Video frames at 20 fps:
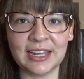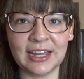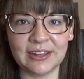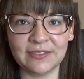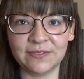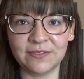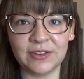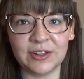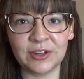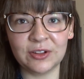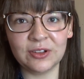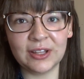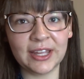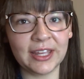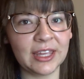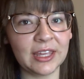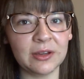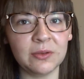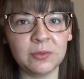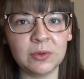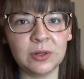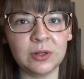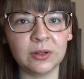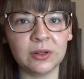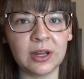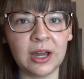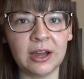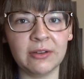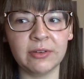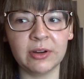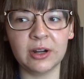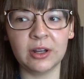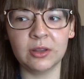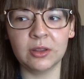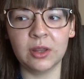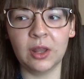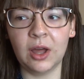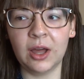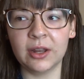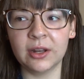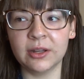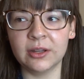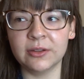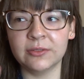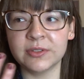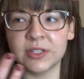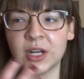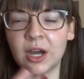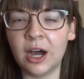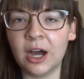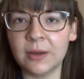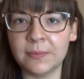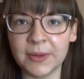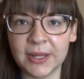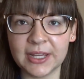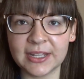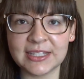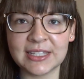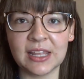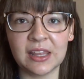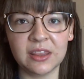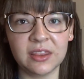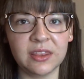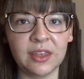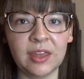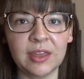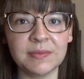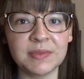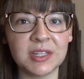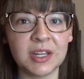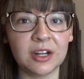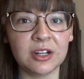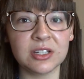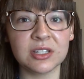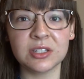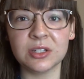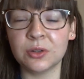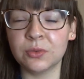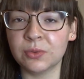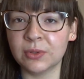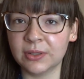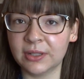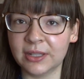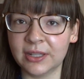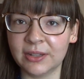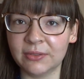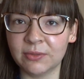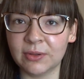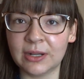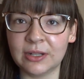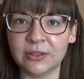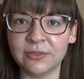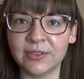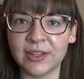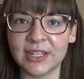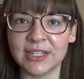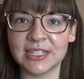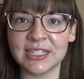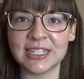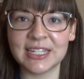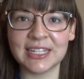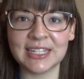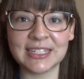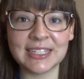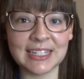I feel like it will cover a lot of topics and themes that are still really relevant